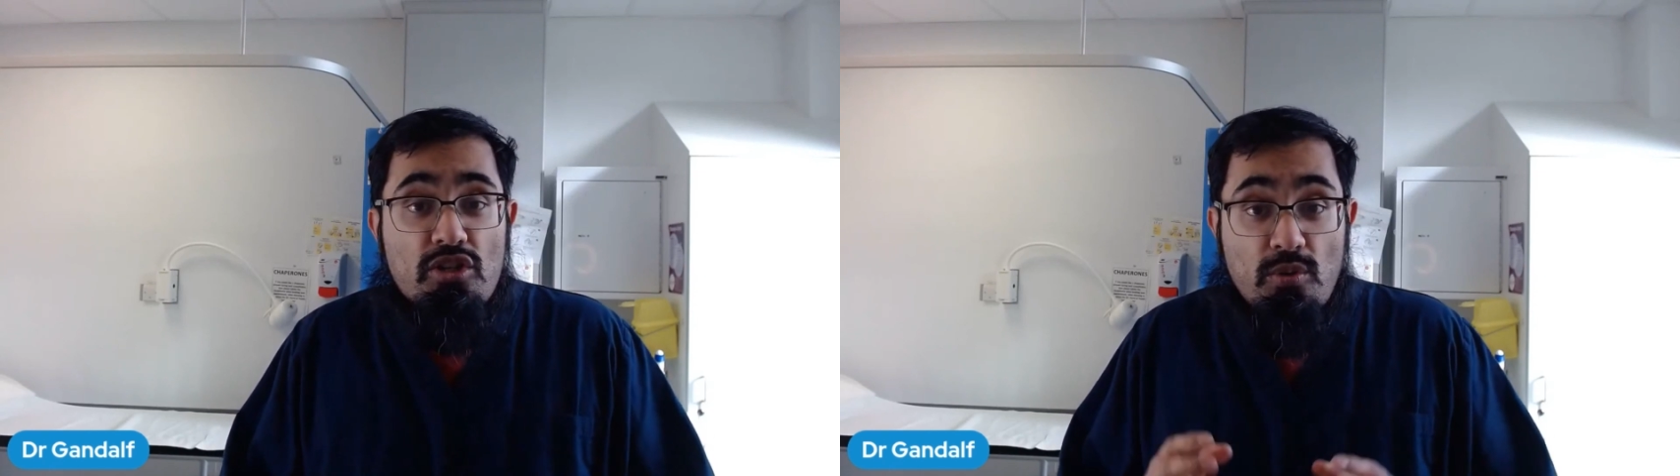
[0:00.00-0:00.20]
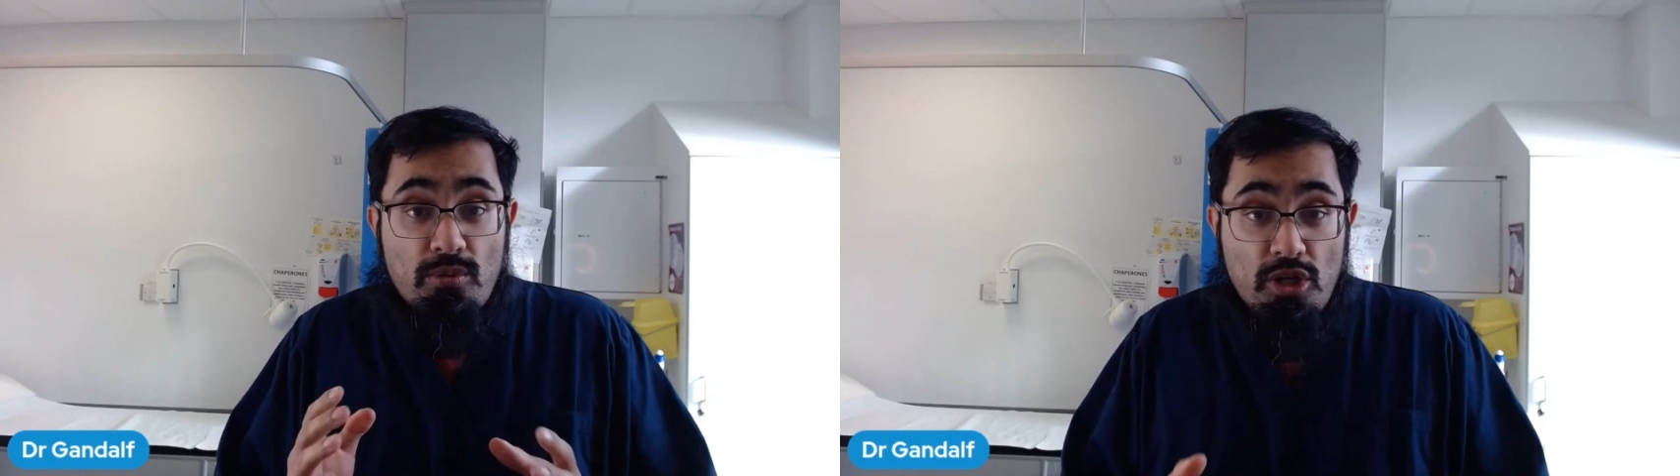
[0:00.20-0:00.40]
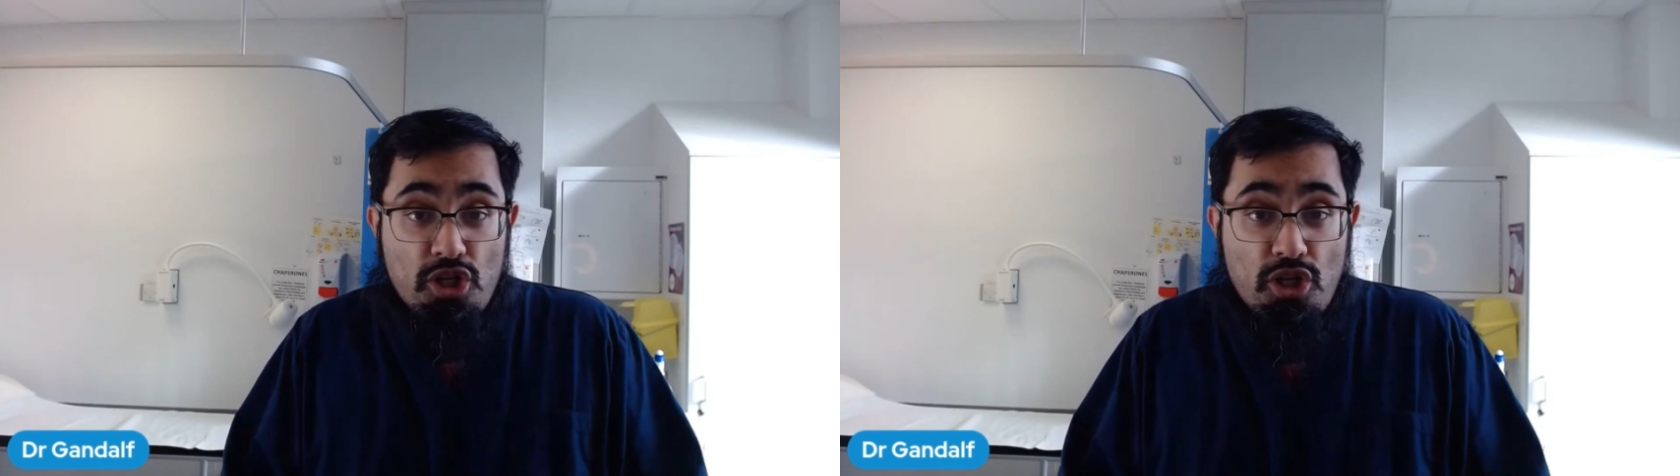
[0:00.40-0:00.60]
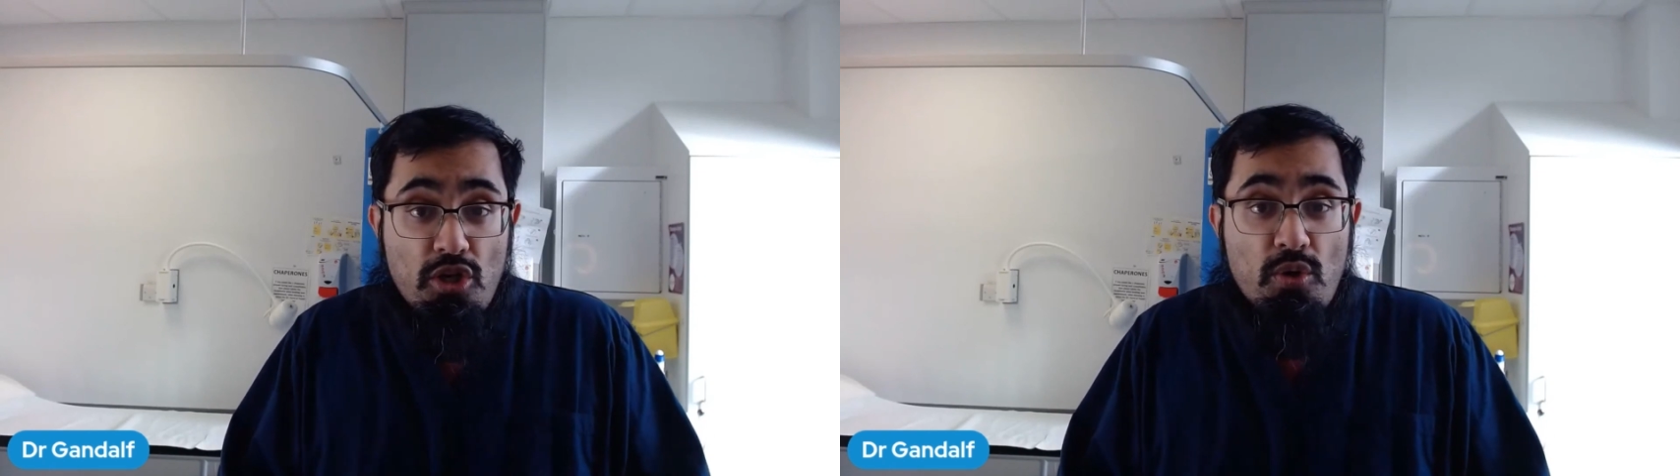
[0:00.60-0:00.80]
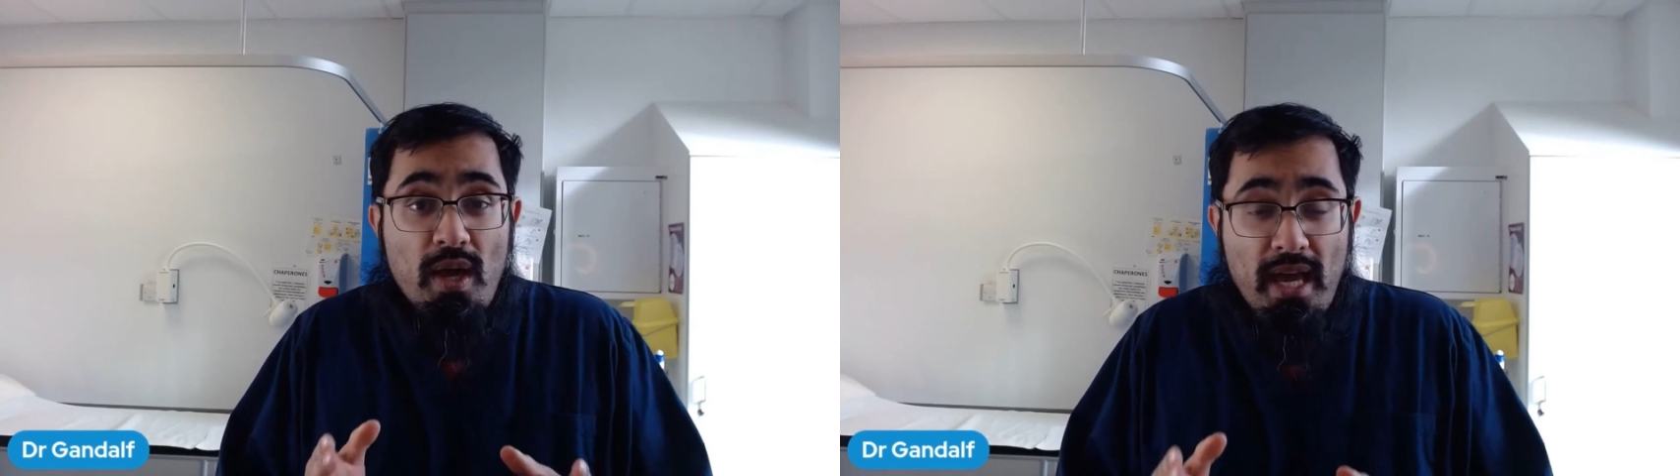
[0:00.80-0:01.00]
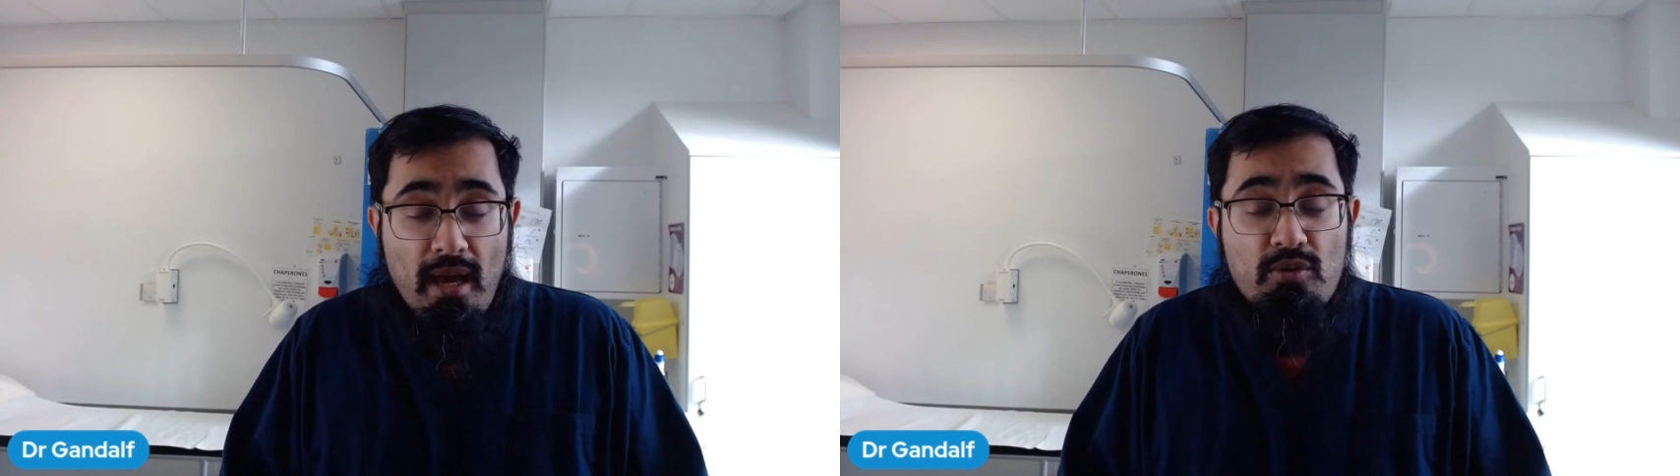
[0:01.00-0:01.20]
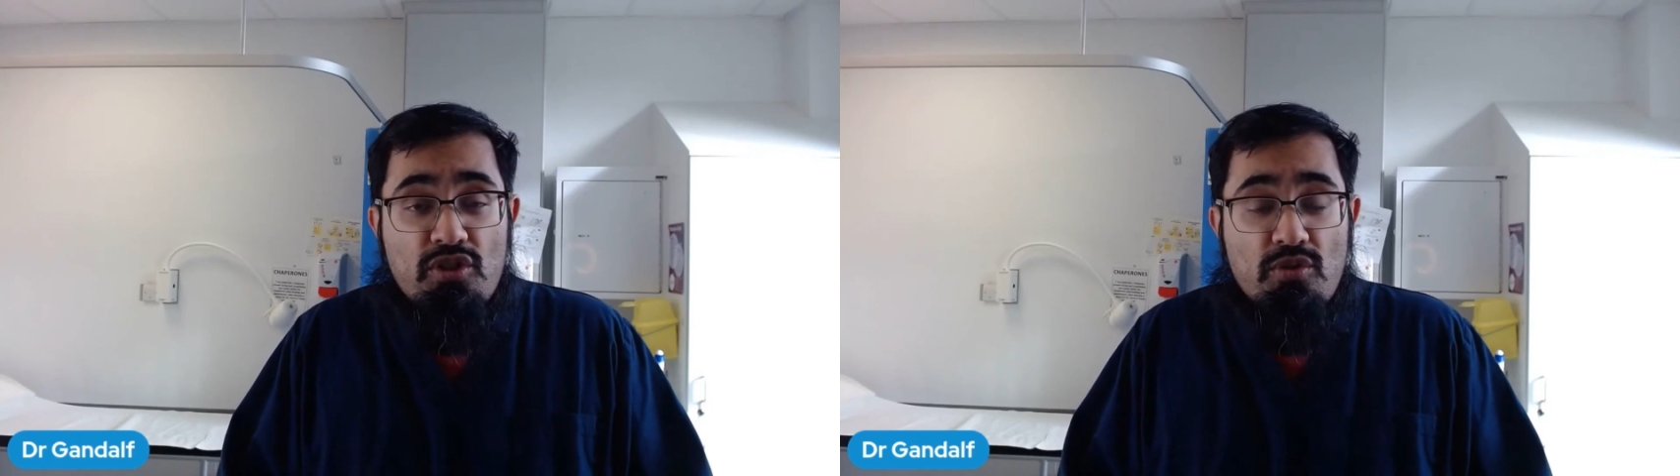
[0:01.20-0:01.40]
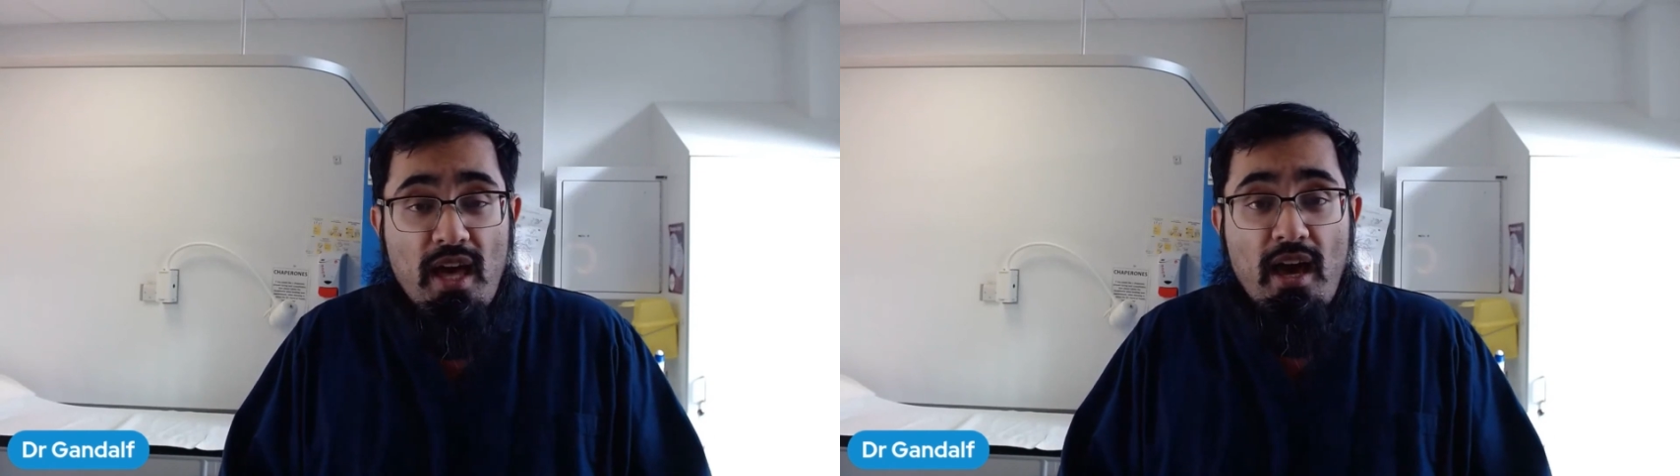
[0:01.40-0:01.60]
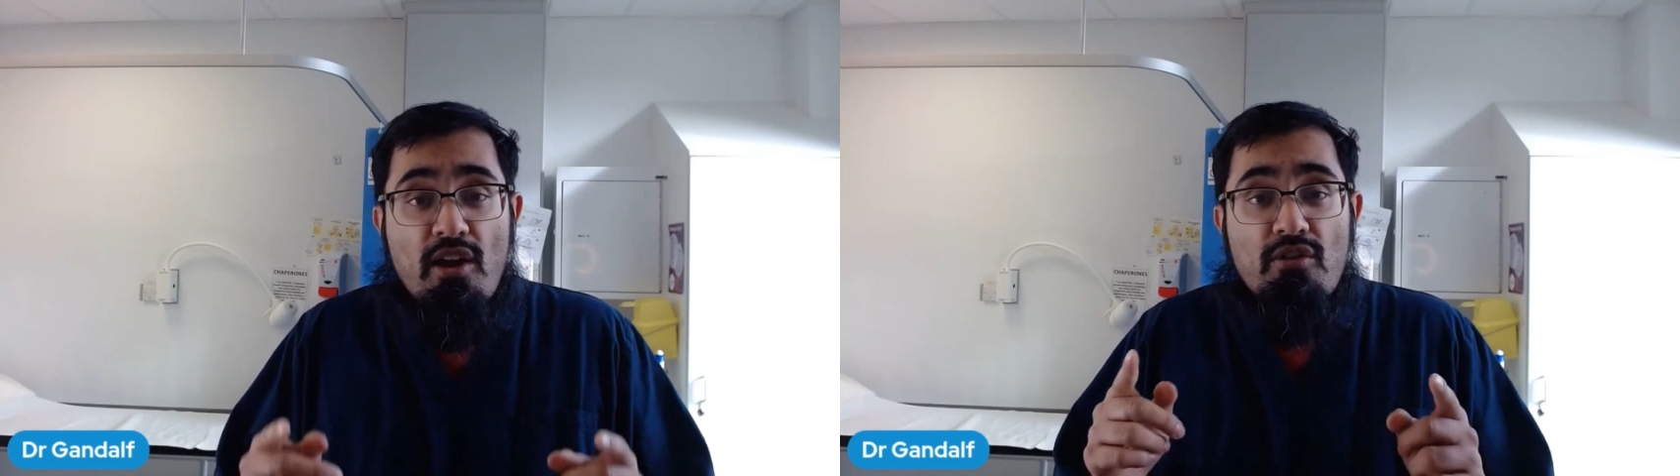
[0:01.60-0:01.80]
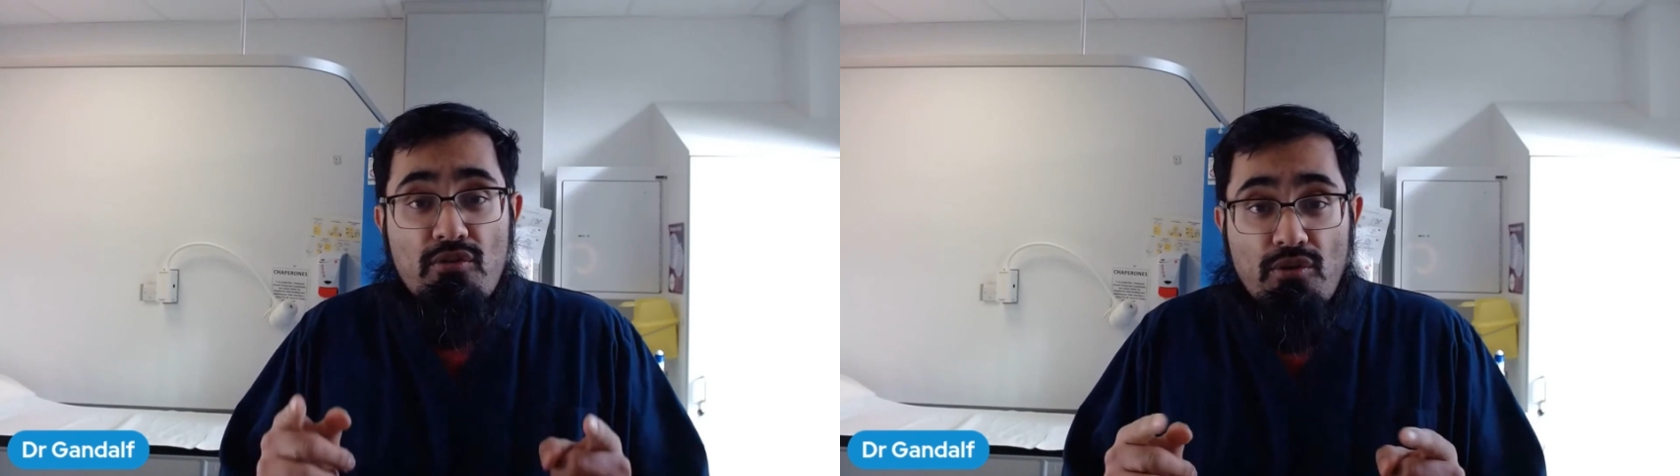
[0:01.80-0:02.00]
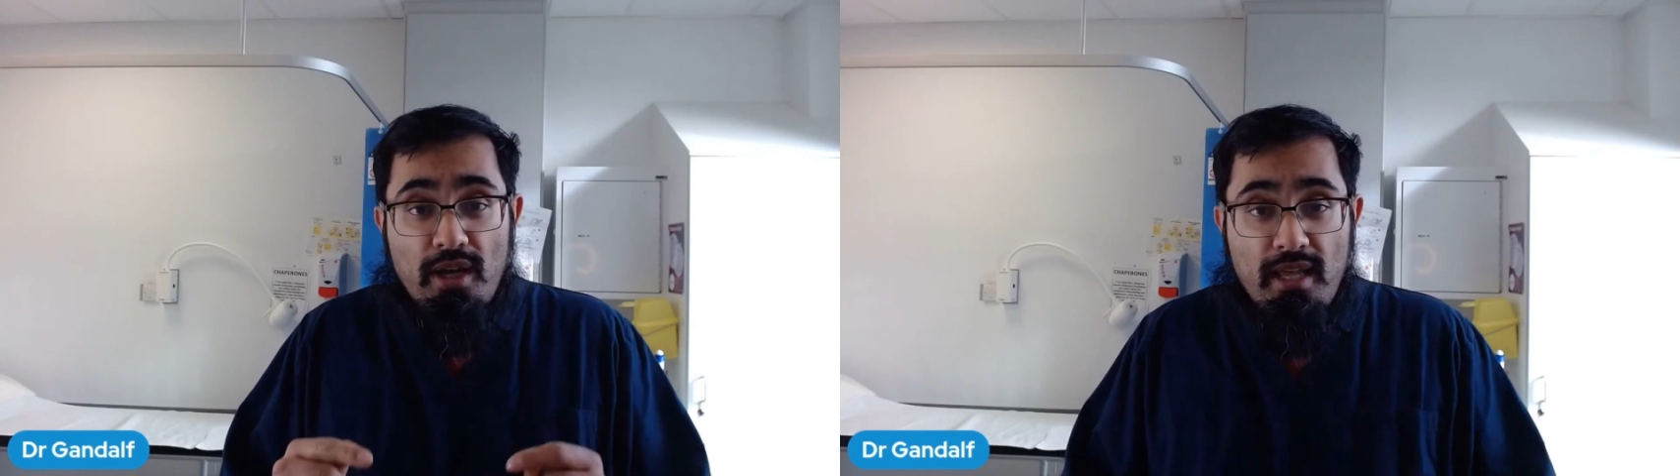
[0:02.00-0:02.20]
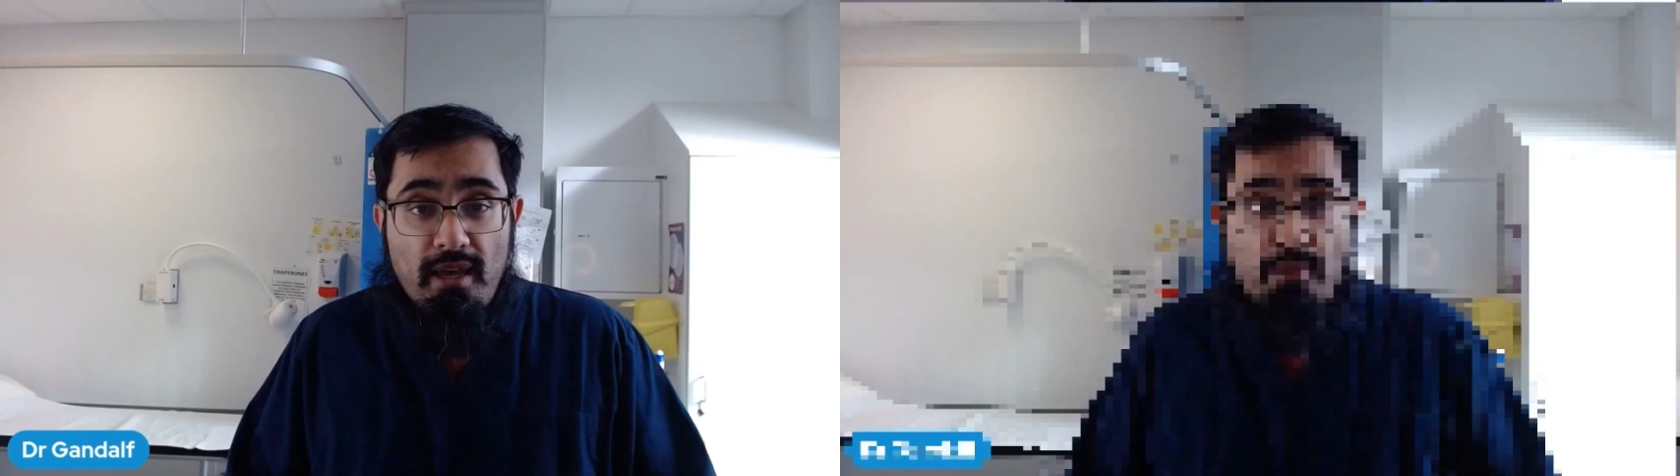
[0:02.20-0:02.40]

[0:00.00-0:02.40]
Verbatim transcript: So I'm going to show you how to do that right